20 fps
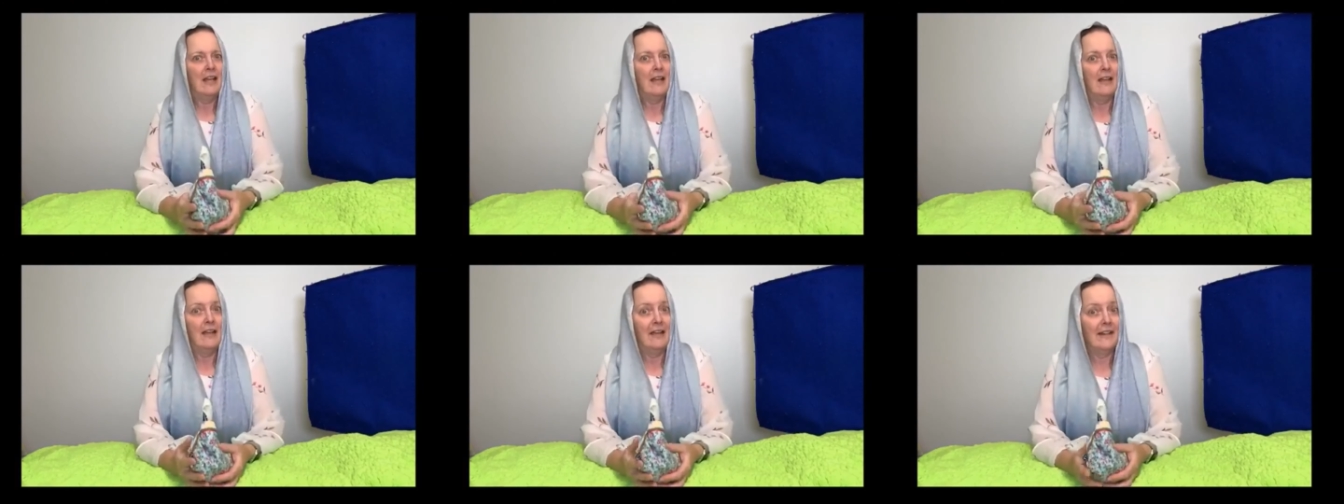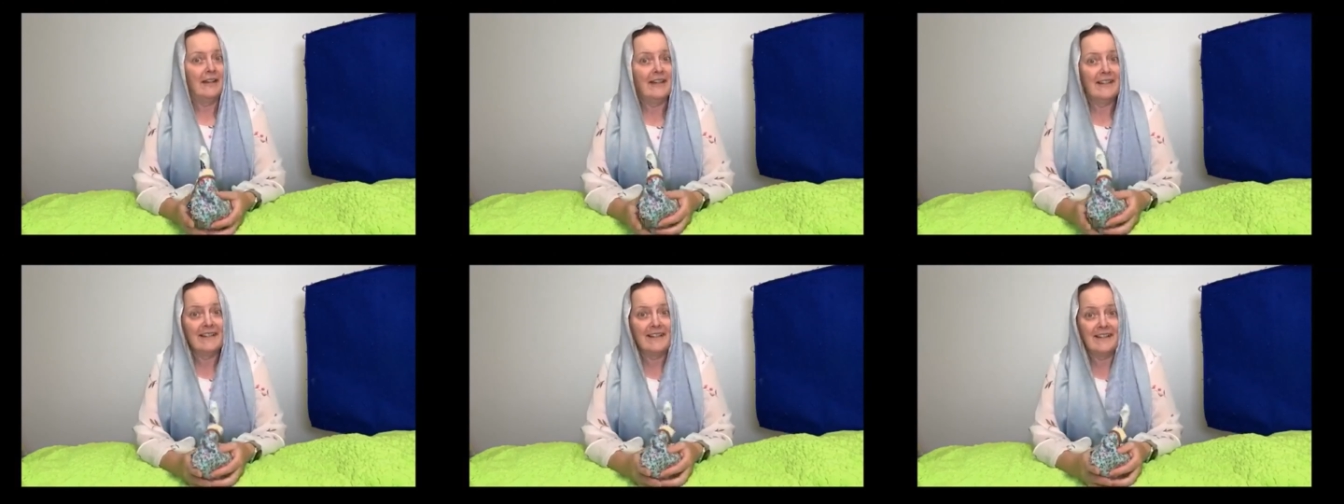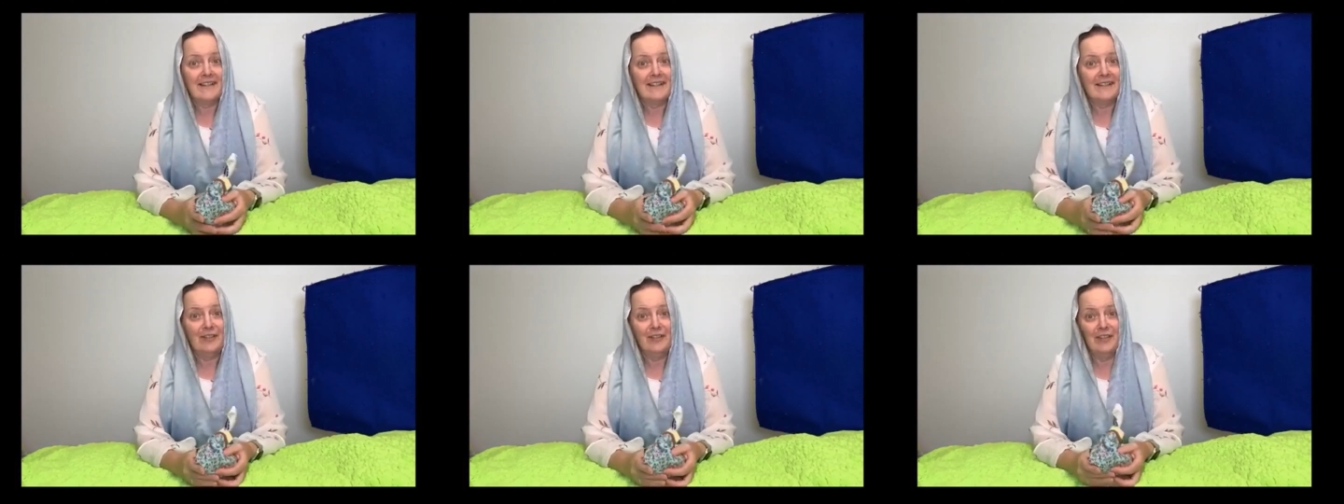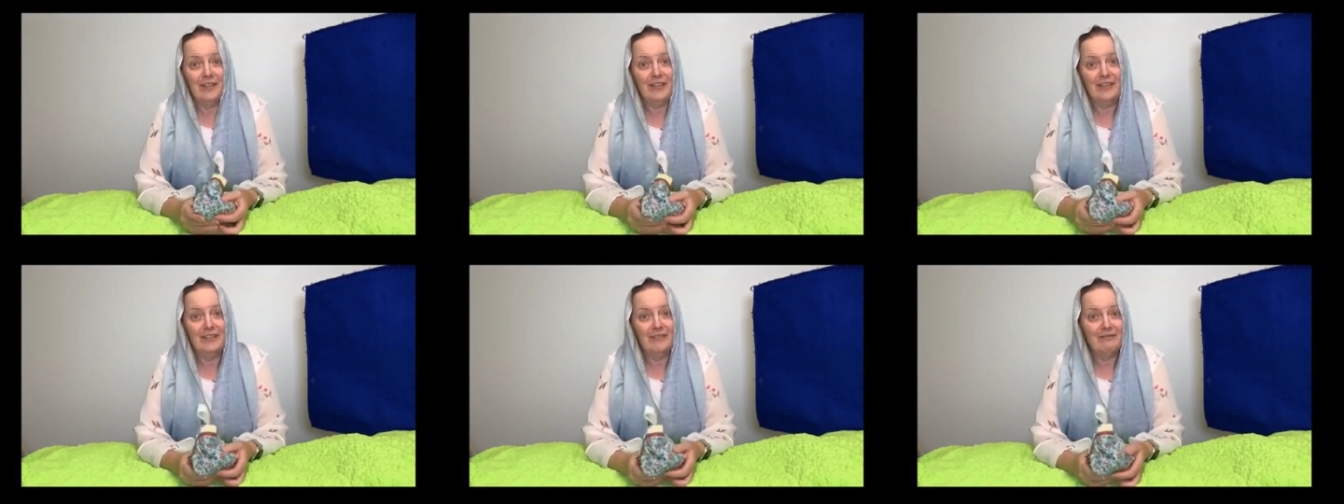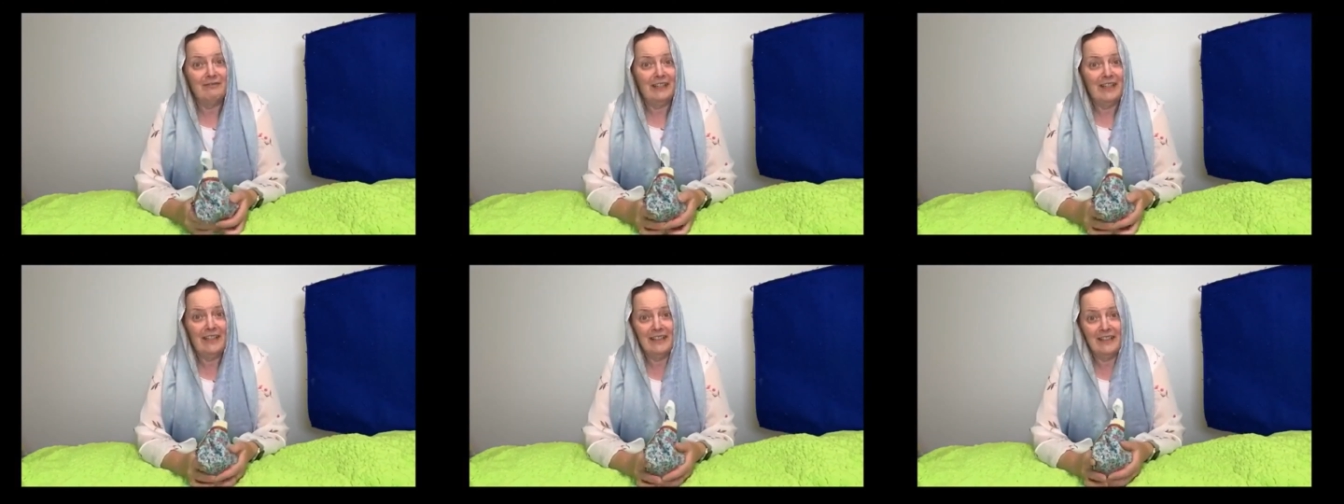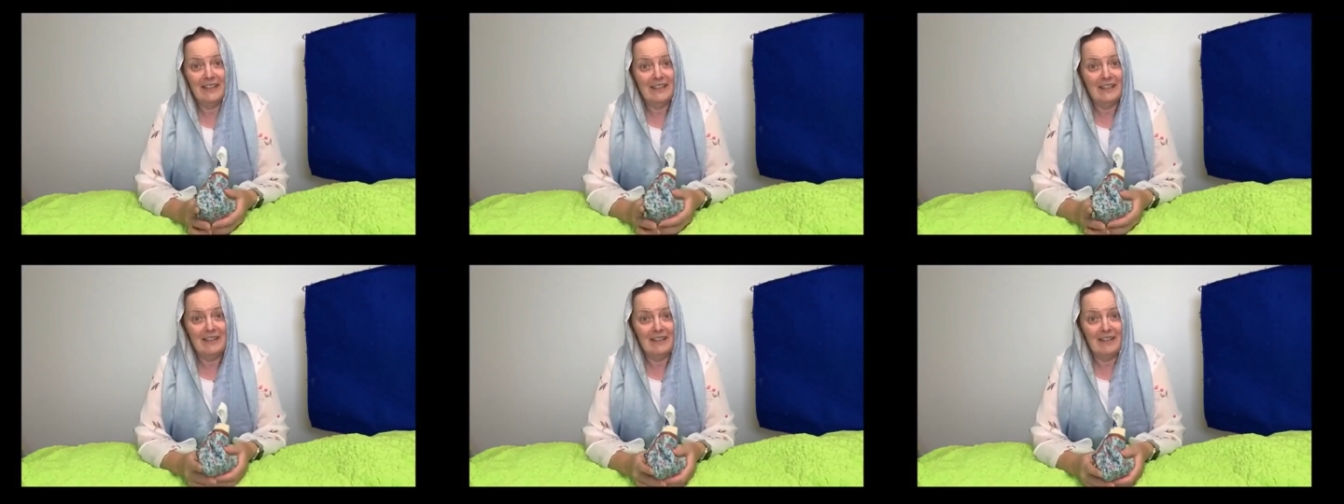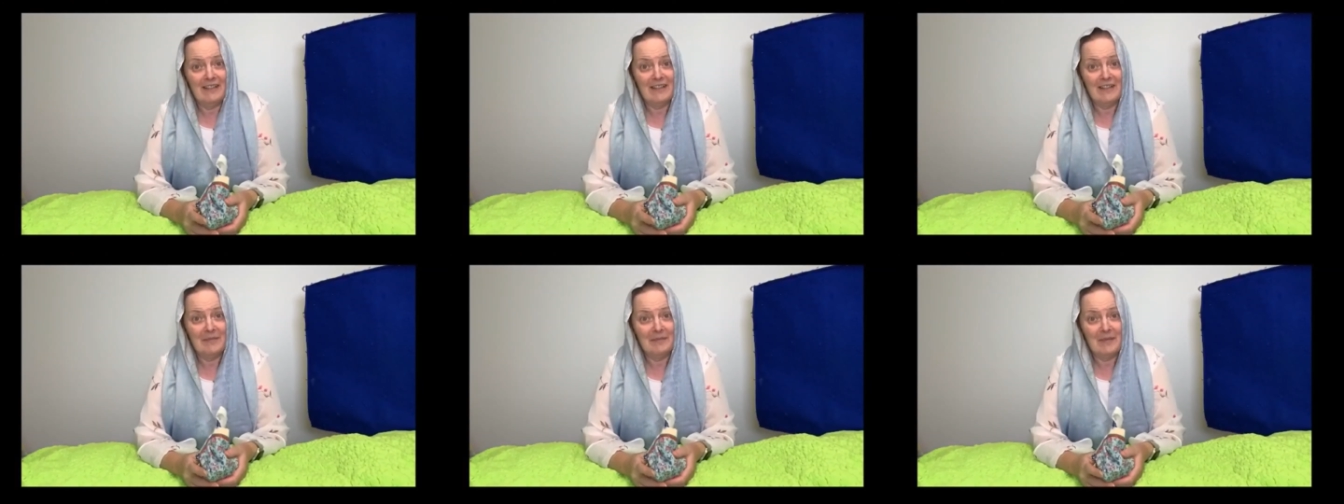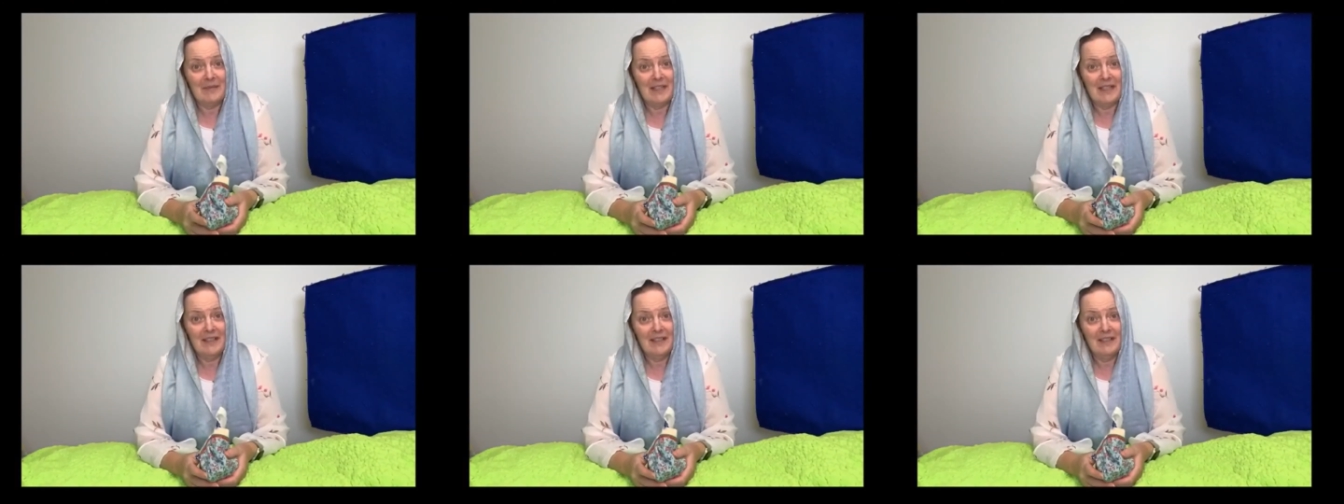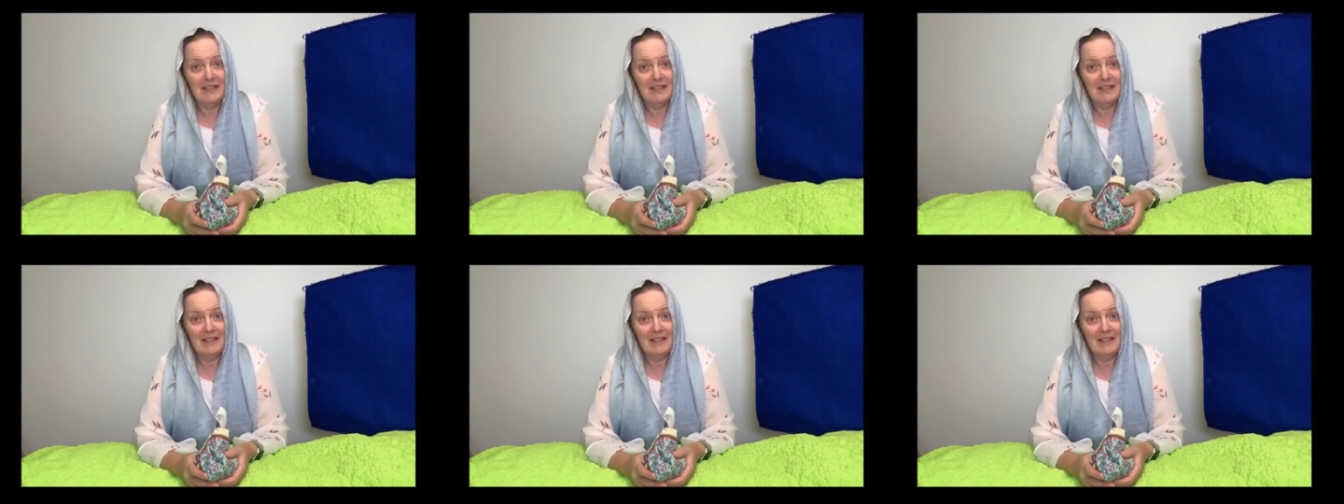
I guess the guard didn't recognize me.